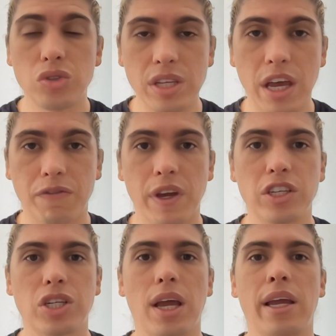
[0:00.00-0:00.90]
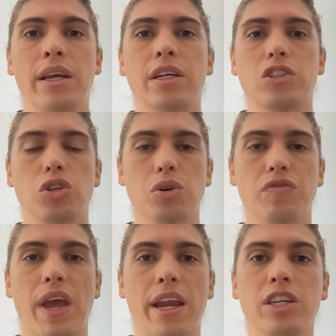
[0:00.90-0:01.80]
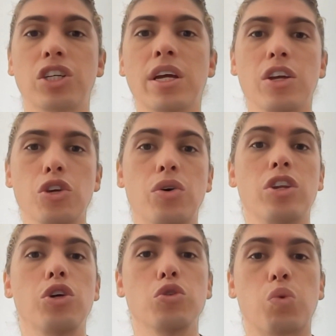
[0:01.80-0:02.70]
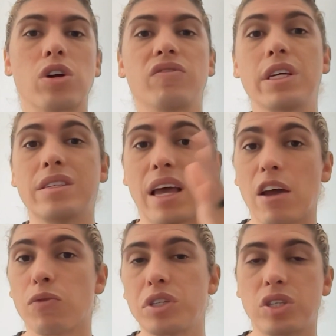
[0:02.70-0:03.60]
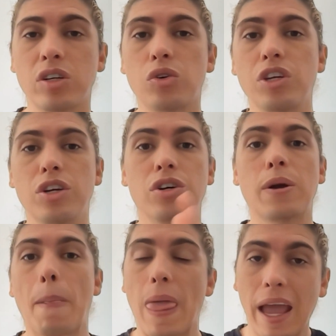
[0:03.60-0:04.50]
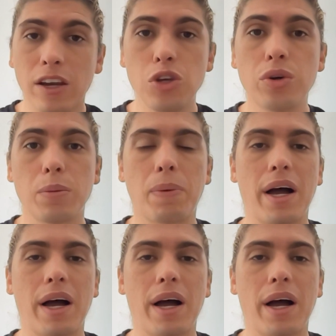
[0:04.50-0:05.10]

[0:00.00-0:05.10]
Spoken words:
the FHA to your advantage. You can use one of these every single year, and you can buy